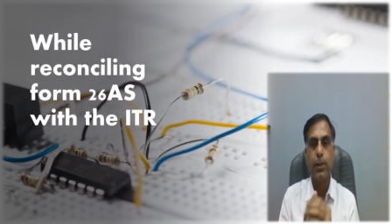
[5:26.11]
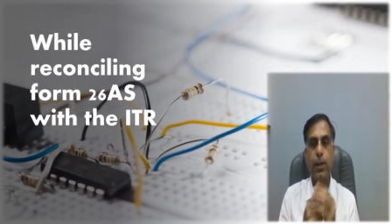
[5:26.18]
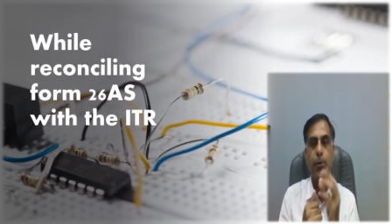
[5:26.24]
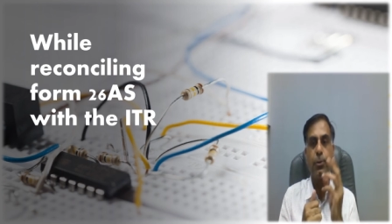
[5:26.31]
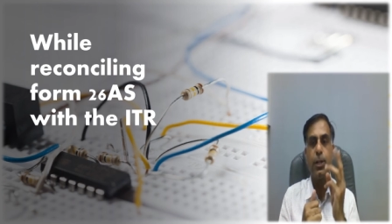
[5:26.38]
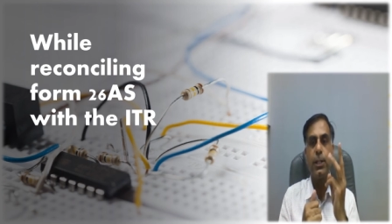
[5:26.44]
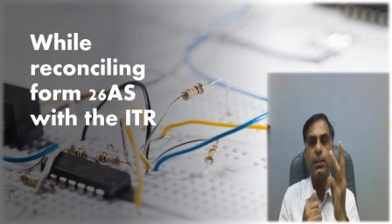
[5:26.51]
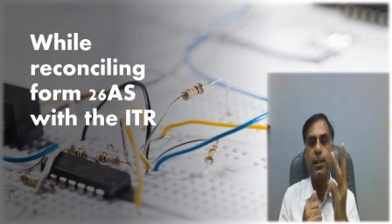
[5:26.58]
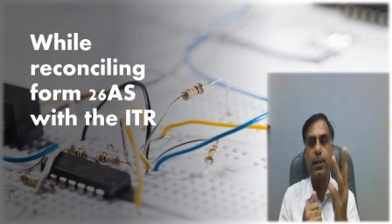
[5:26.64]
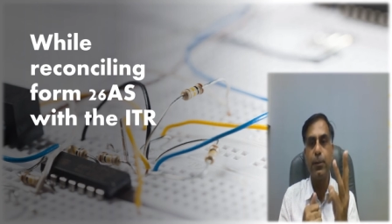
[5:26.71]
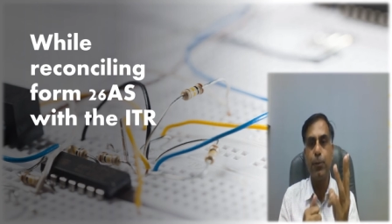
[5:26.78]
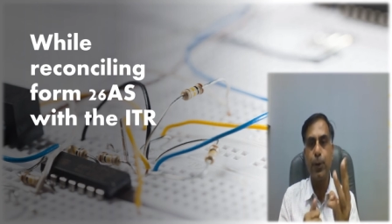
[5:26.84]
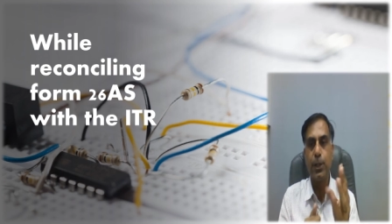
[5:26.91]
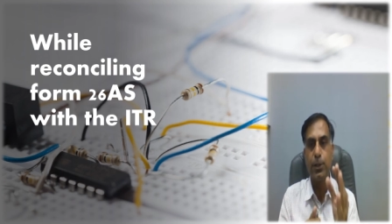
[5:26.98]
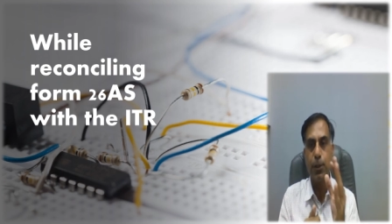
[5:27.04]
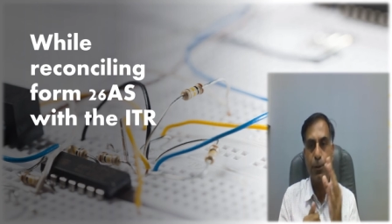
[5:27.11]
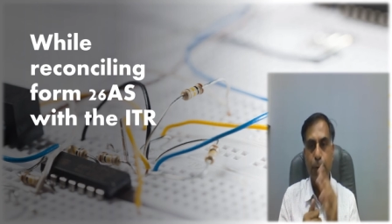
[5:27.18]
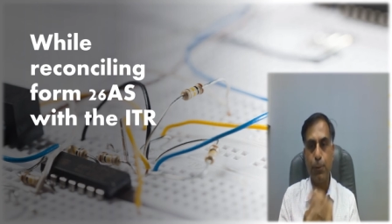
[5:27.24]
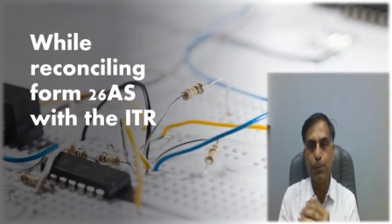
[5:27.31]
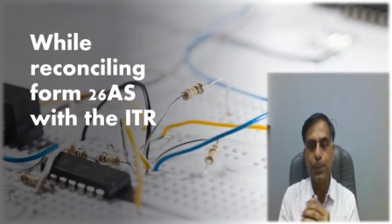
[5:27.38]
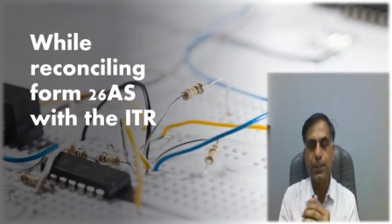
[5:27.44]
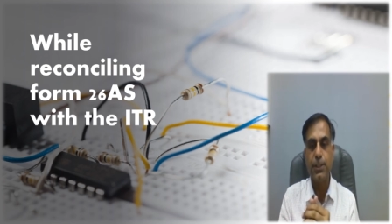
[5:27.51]
Now there is a difference of
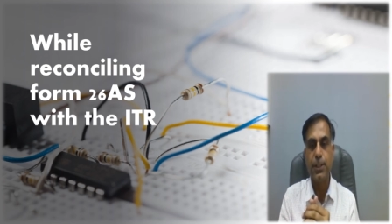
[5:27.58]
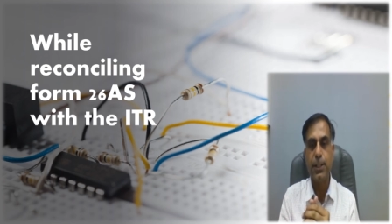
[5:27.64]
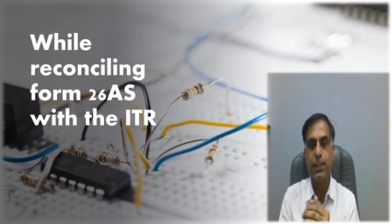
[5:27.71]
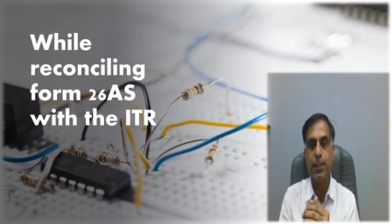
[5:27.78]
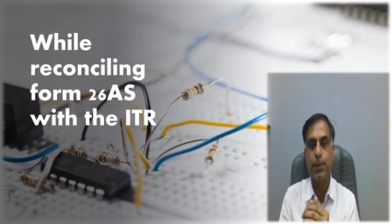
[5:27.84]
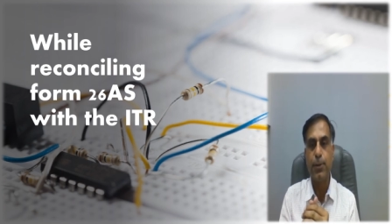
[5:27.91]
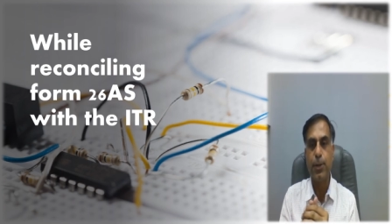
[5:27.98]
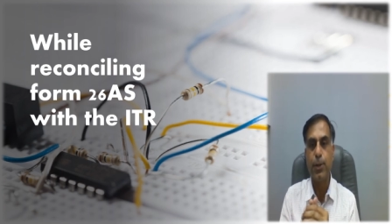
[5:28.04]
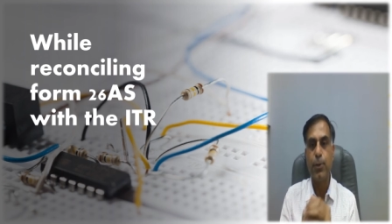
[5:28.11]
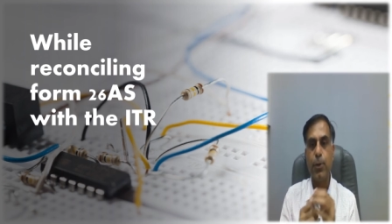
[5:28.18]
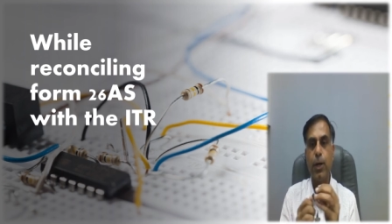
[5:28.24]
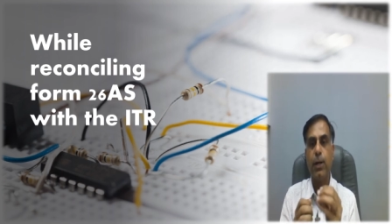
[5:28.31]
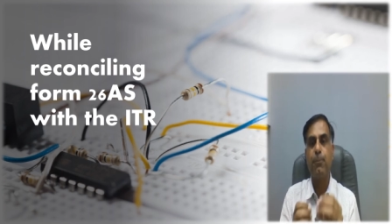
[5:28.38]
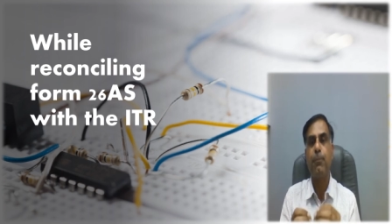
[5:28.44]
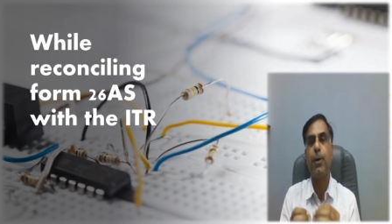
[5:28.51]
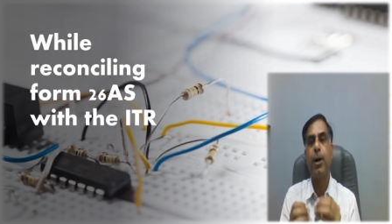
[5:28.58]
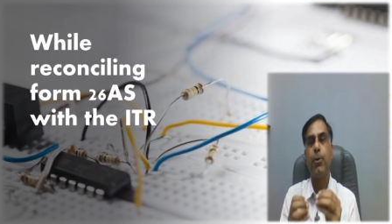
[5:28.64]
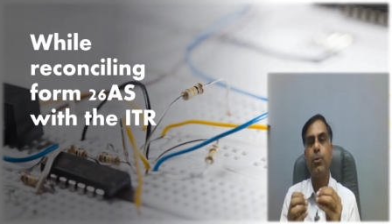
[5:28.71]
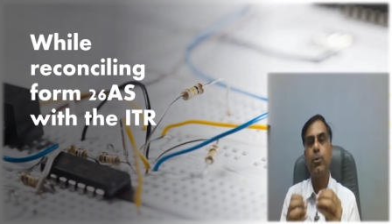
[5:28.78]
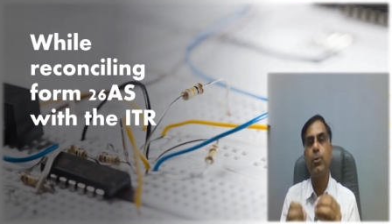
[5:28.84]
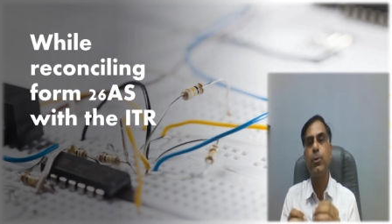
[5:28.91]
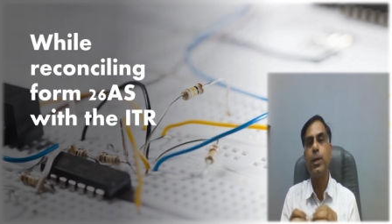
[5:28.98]
rupees 3,000. You are
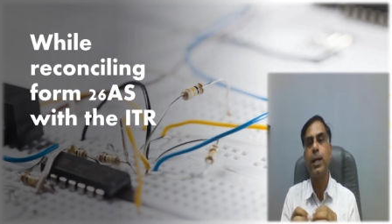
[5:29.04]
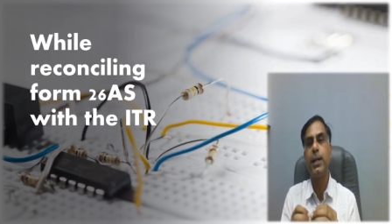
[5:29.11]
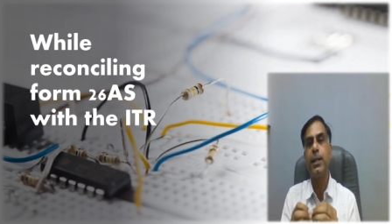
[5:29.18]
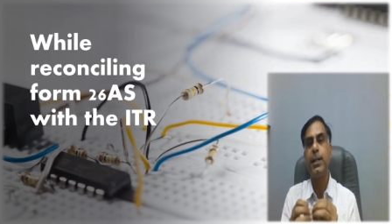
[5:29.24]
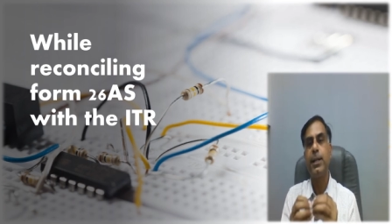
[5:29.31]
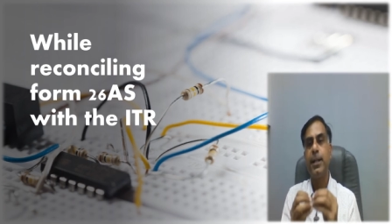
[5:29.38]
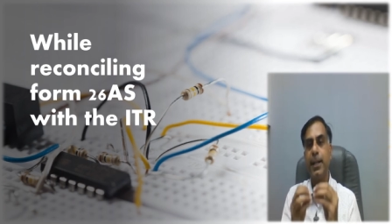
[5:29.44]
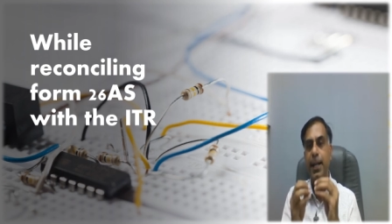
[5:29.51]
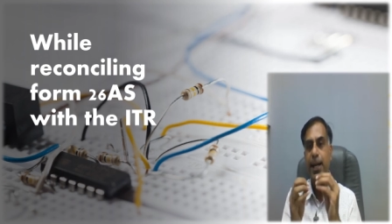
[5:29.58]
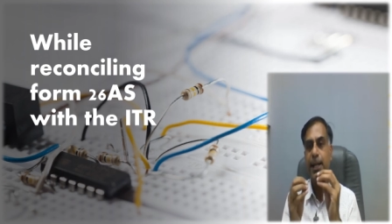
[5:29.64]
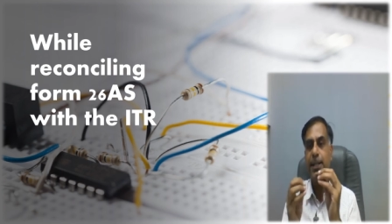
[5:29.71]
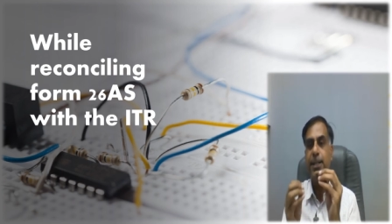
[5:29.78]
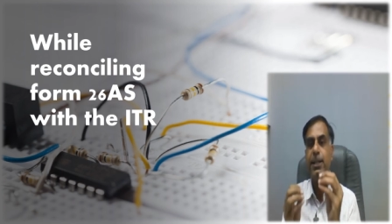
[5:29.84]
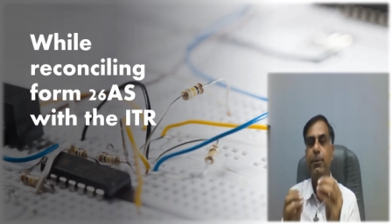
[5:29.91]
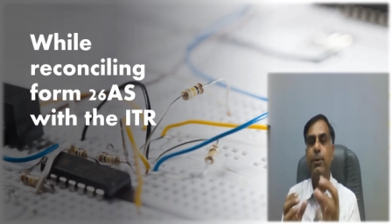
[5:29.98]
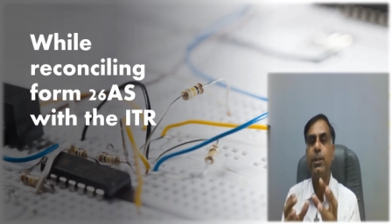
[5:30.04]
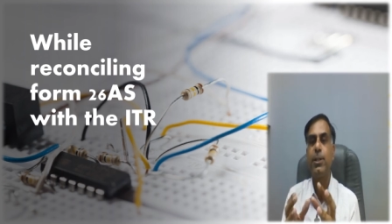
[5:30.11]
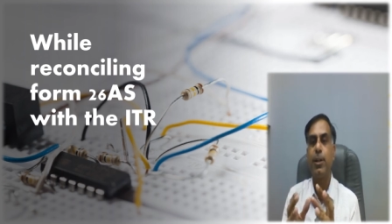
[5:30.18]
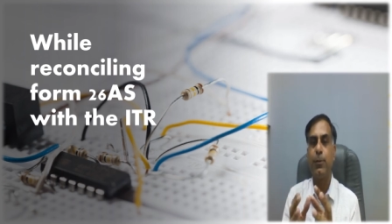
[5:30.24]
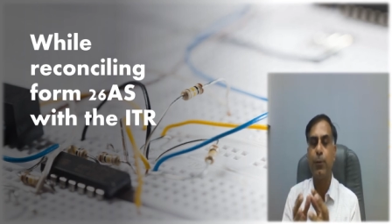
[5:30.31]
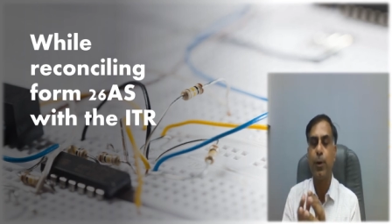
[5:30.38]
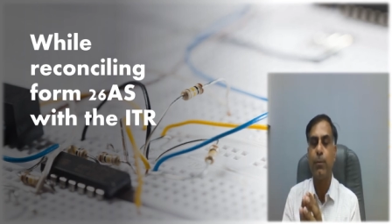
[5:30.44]
bound to get an
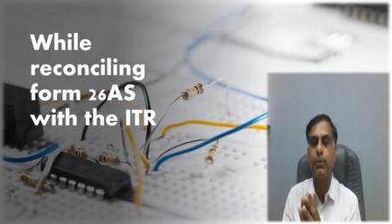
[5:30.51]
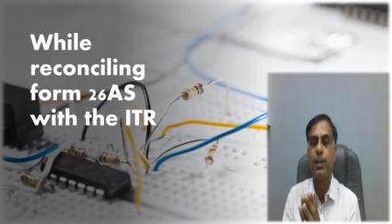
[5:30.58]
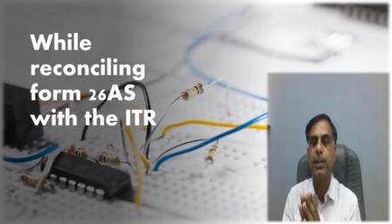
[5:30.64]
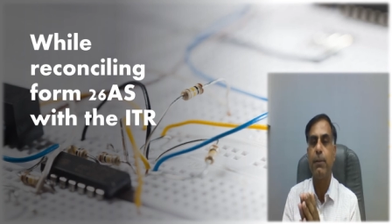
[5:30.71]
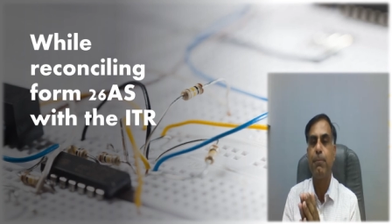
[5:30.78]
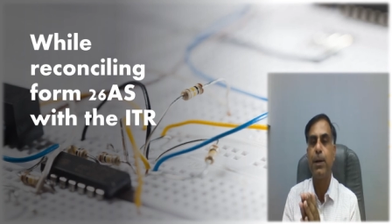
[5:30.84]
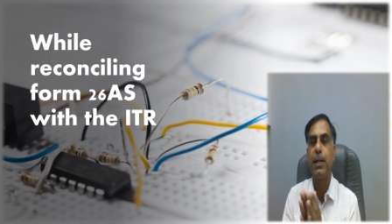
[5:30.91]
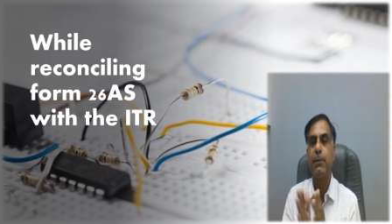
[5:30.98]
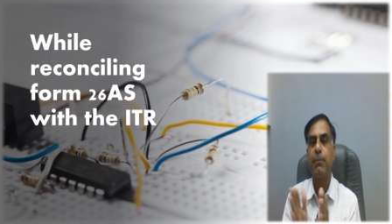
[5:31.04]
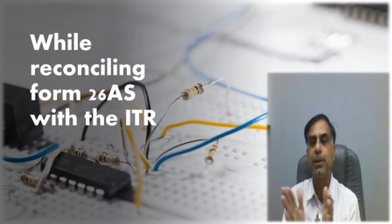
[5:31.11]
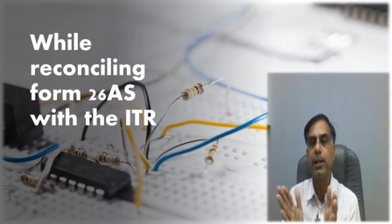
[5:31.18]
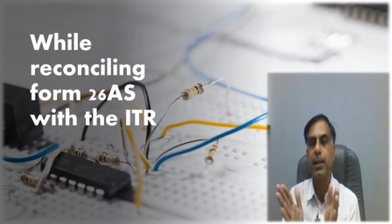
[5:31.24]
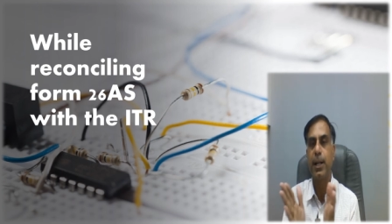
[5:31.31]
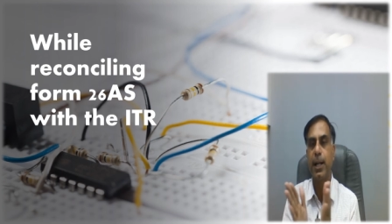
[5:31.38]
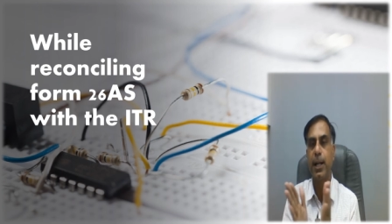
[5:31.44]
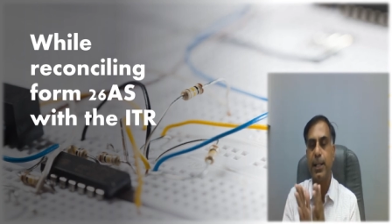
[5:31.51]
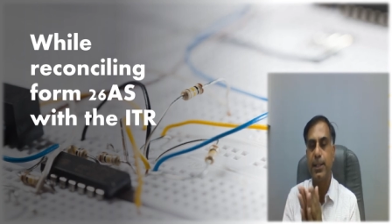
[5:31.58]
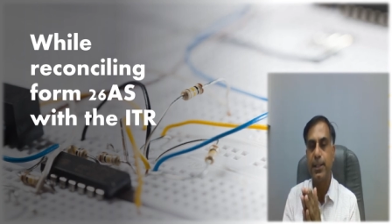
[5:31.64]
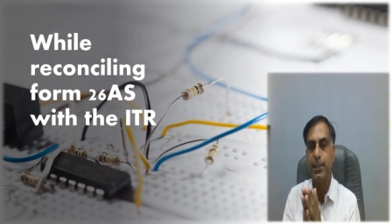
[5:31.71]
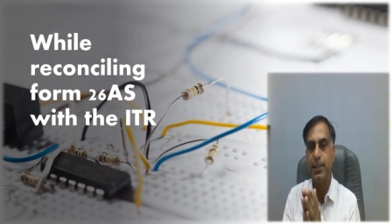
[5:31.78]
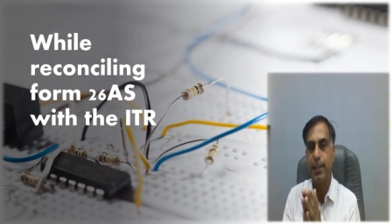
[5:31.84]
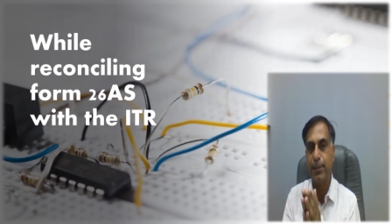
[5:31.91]
intimation from the department regarding
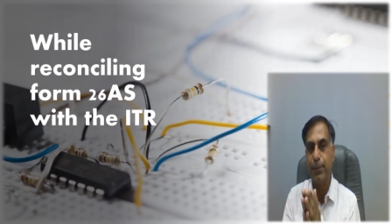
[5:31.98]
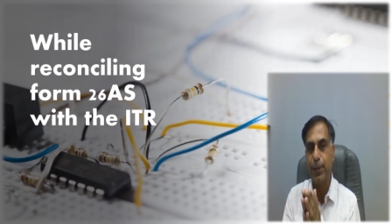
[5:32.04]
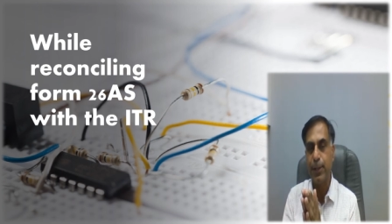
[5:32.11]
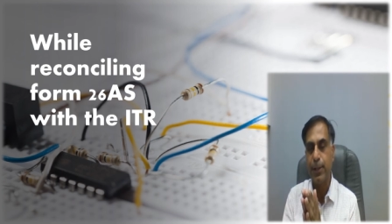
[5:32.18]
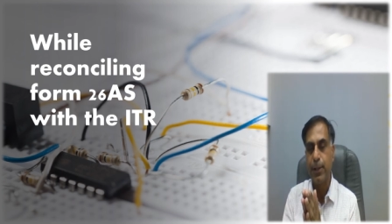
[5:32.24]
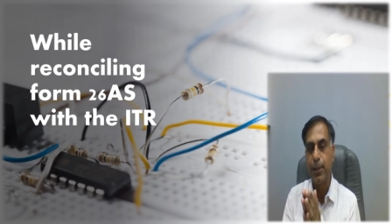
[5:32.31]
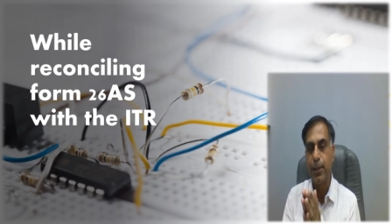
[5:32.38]
this difference.